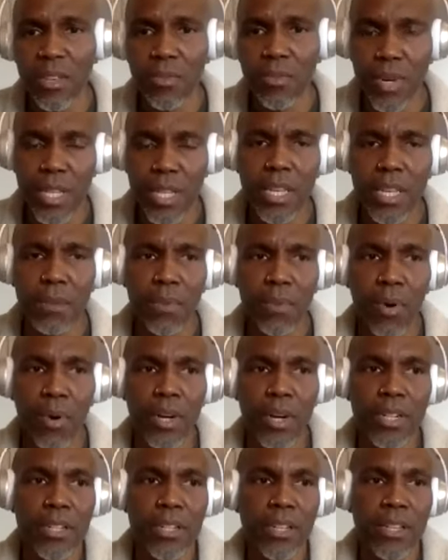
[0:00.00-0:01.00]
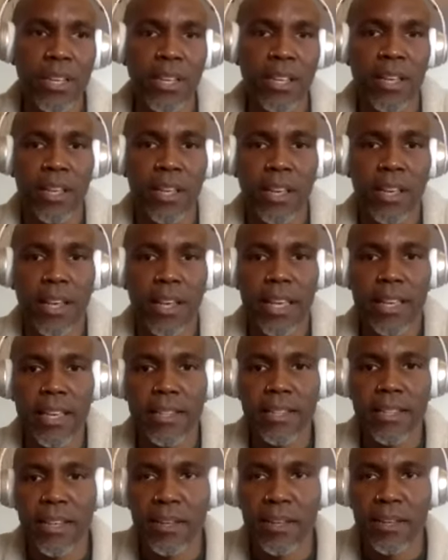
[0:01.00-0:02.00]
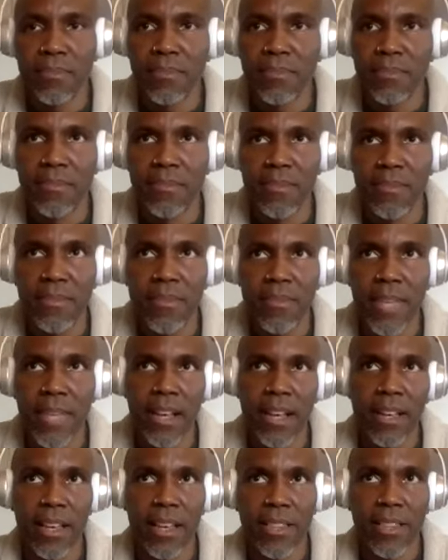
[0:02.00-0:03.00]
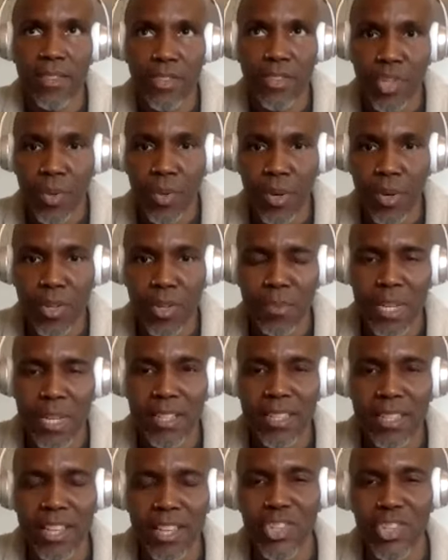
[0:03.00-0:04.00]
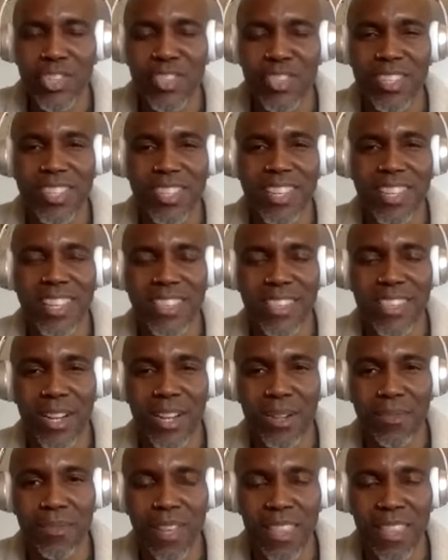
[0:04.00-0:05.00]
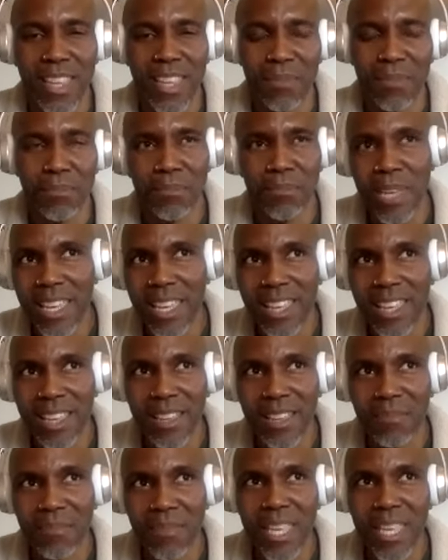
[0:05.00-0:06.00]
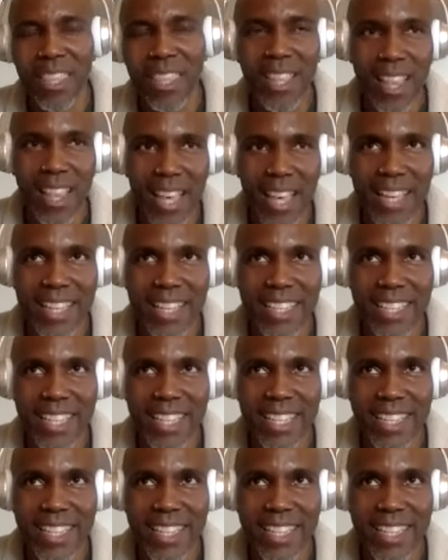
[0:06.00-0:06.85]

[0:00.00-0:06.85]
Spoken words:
Really important. And there's two other meditations in there. I think be Be the Light.